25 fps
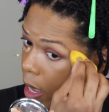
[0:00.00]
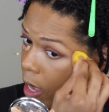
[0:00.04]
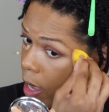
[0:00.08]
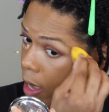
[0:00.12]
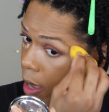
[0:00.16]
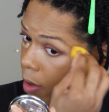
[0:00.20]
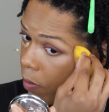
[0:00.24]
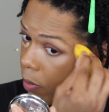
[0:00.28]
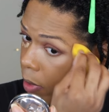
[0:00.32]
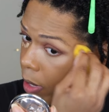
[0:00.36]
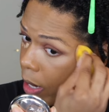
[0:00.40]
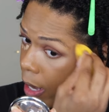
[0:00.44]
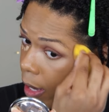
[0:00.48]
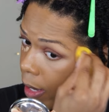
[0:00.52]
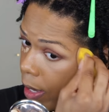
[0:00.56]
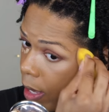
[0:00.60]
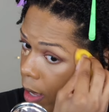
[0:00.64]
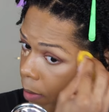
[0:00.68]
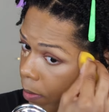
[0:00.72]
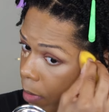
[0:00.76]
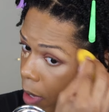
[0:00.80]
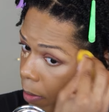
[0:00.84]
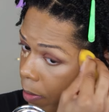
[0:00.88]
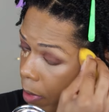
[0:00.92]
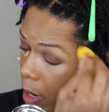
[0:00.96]
And when I
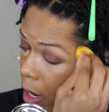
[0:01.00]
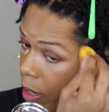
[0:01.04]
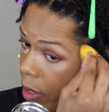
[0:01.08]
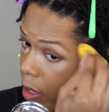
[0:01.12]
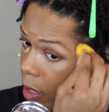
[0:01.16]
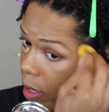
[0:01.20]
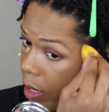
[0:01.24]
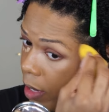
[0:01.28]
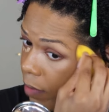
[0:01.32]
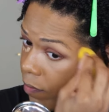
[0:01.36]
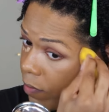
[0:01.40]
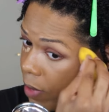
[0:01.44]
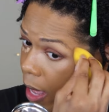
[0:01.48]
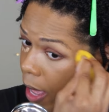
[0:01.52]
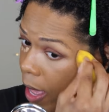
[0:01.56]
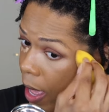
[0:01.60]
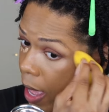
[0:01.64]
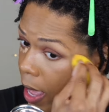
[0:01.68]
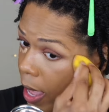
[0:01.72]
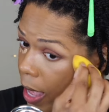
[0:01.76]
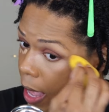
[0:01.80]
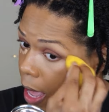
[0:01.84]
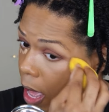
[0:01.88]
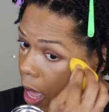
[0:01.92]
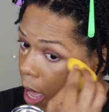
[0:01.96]
come up underneath the
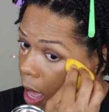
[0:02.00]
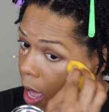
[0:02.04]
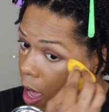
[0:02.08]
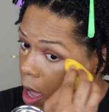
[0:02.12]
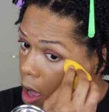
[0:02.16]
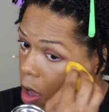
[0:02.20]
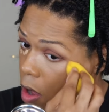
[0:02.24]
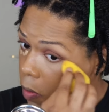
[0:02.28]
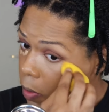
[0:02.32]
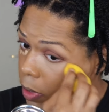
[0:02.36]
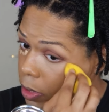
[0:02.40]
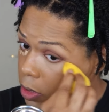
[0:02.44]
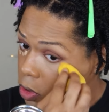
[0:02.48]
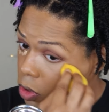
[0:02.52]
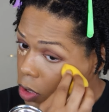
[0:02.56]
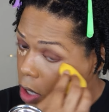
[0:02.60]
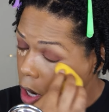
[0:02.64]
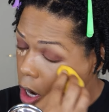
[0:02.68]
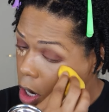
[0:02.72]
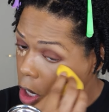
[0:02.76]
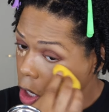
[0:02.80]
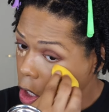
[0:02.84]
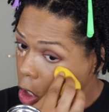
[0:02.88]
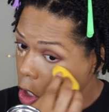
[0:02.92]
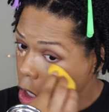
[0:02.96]
eye, I always
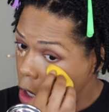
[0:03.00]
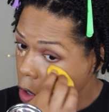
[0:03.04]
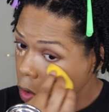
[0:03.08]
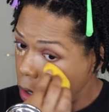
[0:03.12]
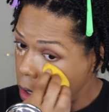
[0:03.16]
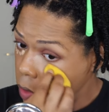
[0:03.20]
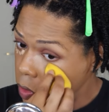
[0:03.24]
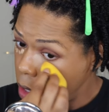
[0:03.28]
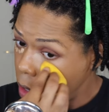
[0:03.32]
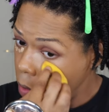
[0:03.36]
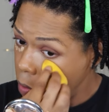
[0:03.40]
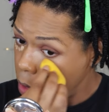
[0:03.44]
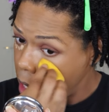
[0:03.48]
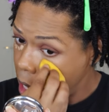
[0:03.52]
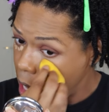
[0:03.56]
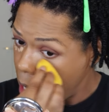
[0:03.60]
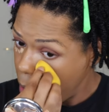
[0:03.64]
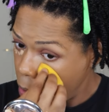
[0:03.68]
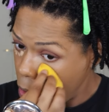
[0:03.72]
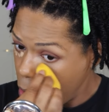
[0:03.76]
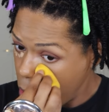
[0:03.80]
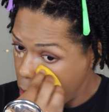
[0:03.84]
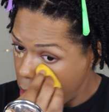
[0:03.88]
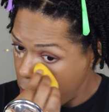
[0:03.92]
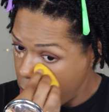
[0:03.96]
start lower than what
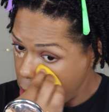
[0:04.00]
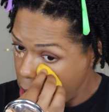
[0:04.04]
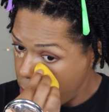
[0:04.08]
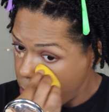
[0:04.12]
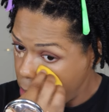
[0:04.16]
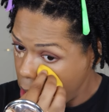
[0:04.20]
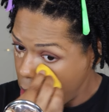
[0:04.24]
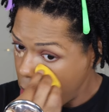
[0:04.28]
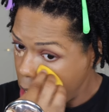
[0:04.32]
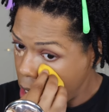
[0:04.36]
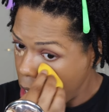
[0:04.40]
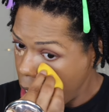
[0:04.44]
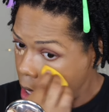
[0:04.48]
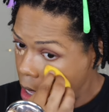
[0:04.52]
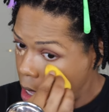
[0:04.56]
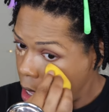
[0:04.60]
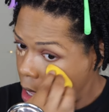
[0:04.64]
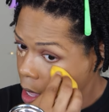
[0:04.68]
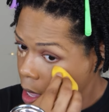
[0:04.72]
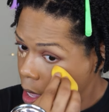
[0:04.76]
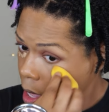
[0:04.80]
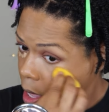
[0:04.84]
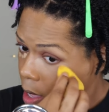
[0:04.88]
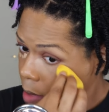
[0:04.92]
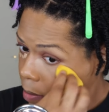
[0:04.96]
I want it to be.
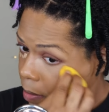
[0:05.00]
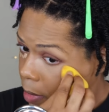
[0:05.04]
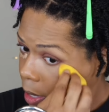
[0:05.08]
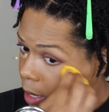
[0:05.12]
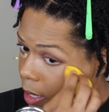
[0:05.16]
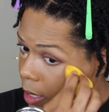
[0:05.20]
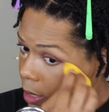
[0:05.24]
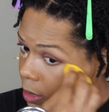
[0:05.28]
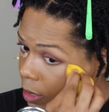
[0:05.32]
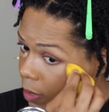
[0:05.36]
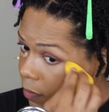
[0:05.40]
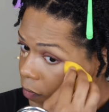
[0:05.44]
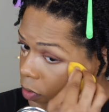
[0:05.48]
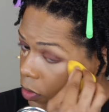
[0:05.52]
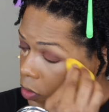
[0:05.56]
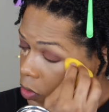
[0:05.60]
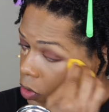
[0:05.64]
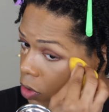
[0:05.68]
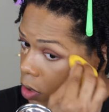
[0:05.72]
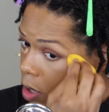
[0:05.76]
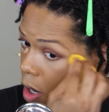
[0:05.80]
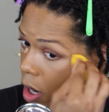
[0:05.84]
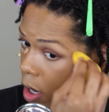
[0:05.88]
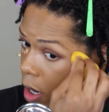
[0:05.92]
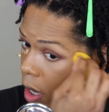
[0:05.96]
Because if you
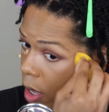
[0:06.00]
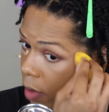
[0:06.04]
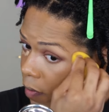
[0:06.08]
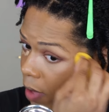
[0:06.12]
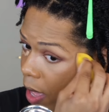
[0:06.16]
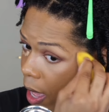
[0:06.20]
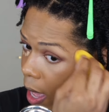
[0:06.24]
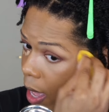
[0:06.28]
start off